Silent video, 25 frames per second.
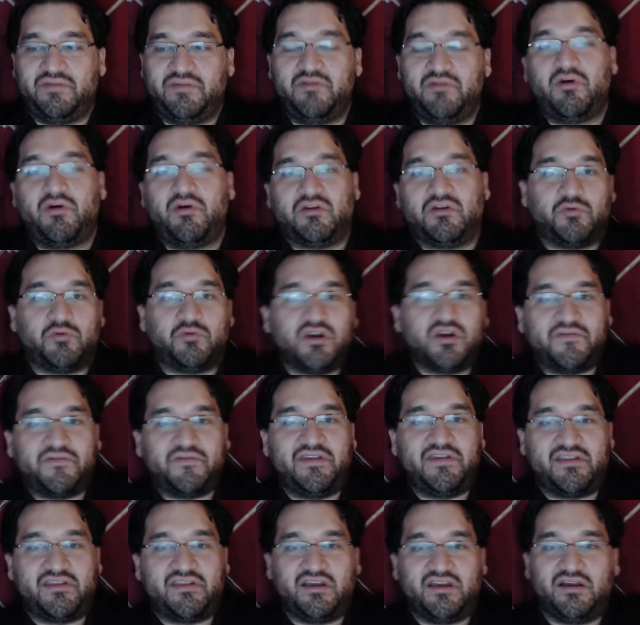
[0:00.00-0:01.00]
if you want a work
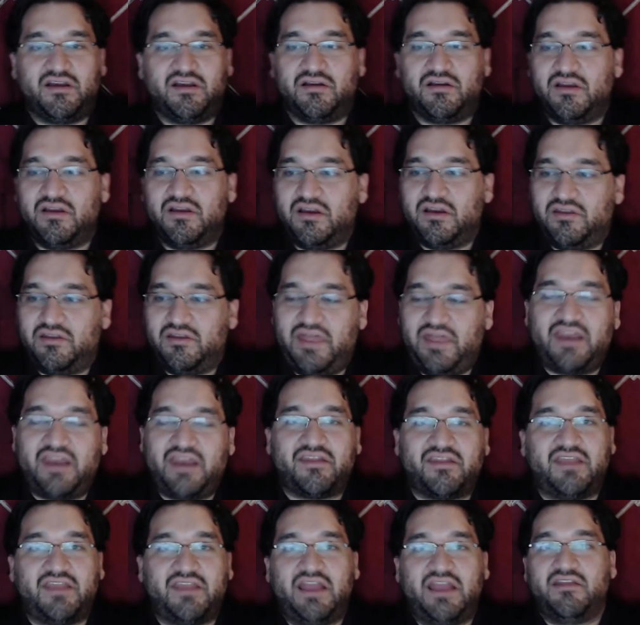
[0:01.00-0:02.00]
visa, that
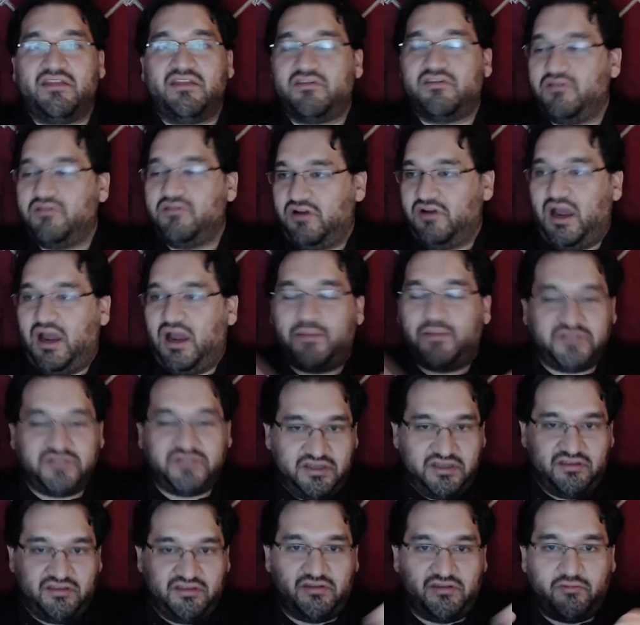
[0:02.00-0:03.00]
extends your
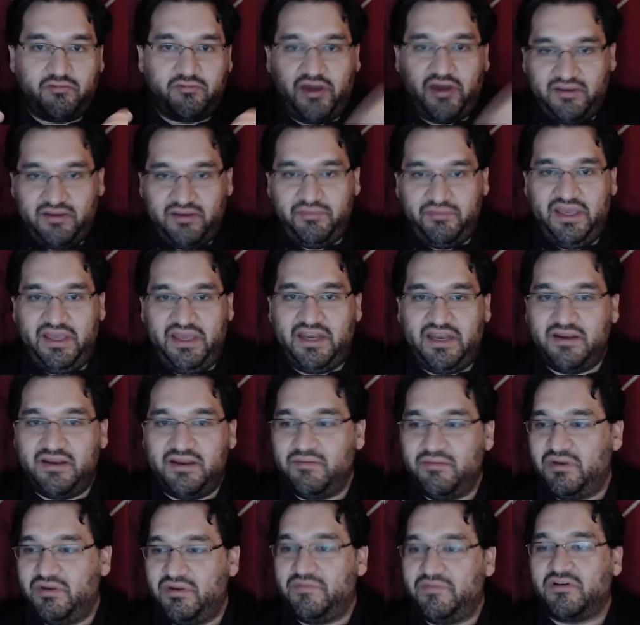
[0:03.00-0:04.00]
options quite a bit.
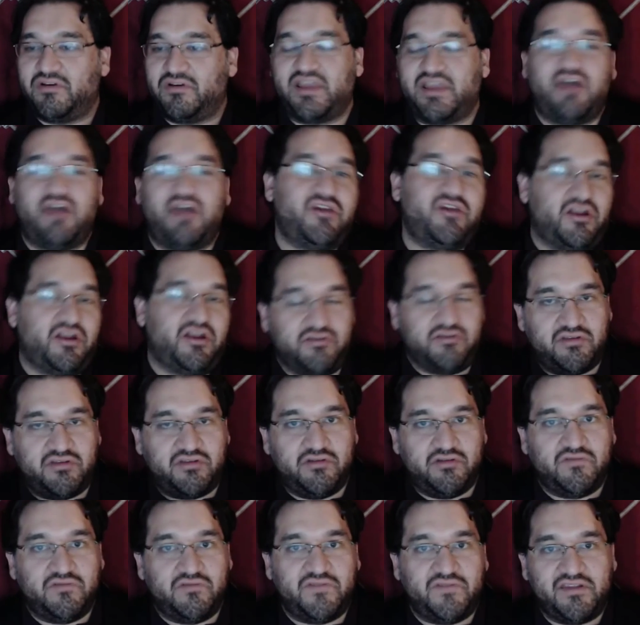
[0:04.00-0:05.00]
But if you're counting on your
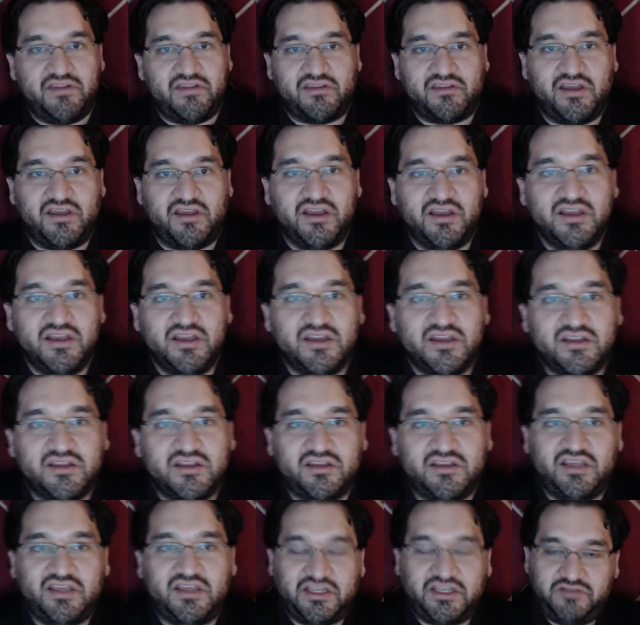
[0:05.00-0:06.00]
student visa
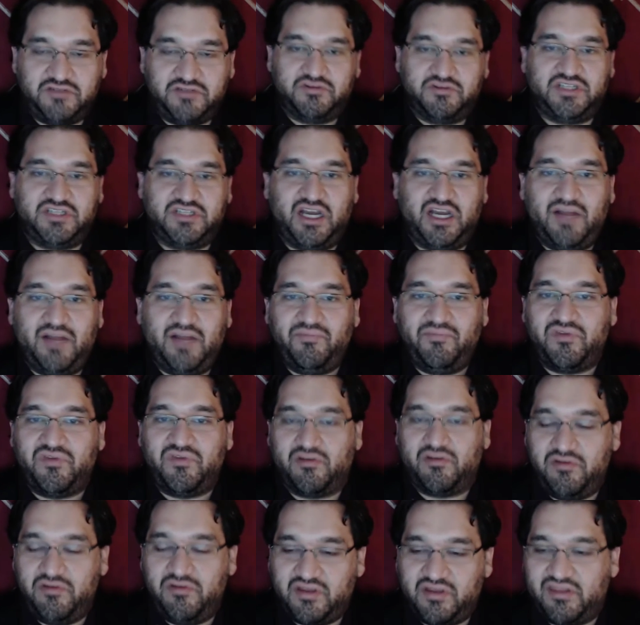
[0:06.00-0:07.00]
to get you a job
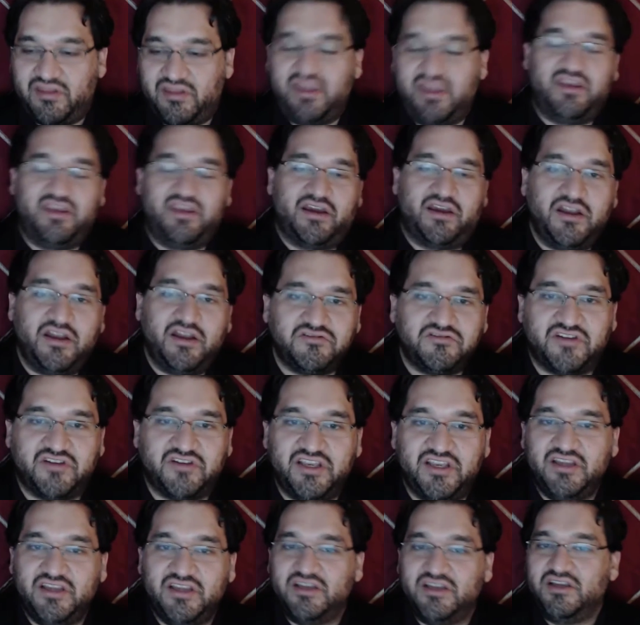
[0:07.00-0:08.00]
so you can stay in the
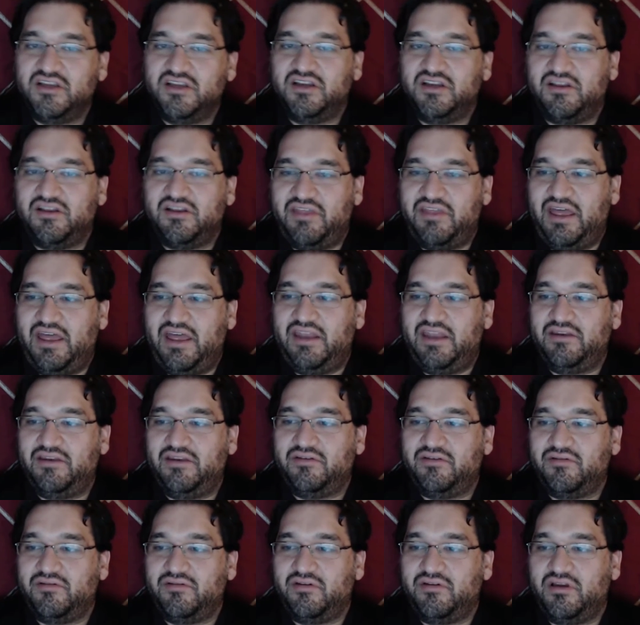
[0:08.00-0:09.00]
country,
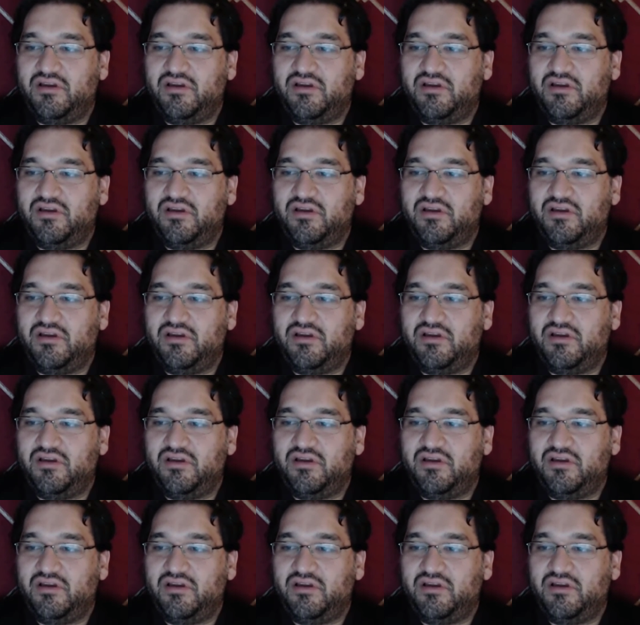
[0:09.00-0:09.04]
then